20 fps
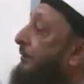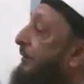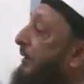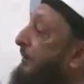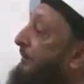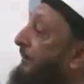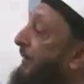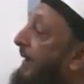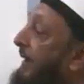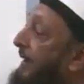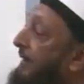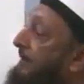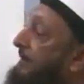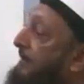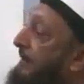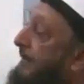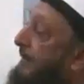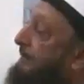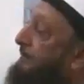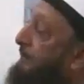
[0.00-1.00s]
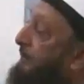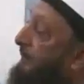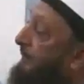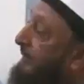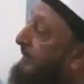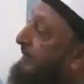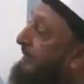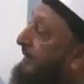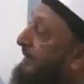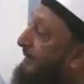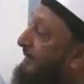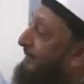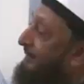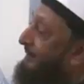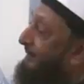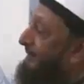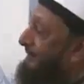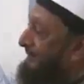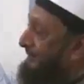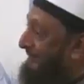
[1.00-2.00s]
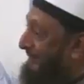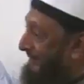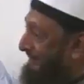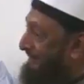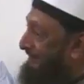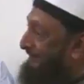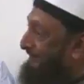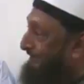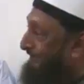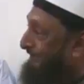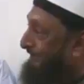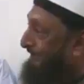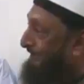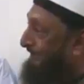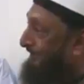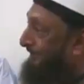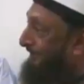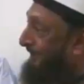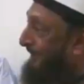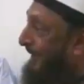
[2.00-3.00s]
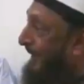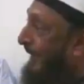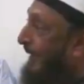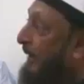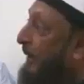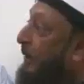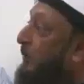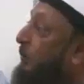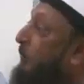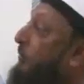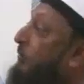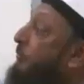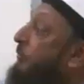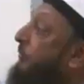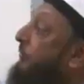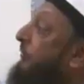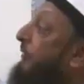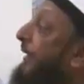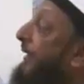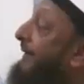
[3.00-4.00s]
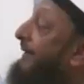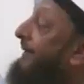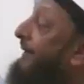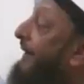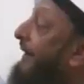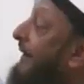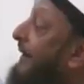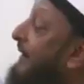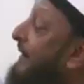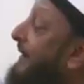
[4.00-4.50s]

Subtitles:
Europe had a political system which was like the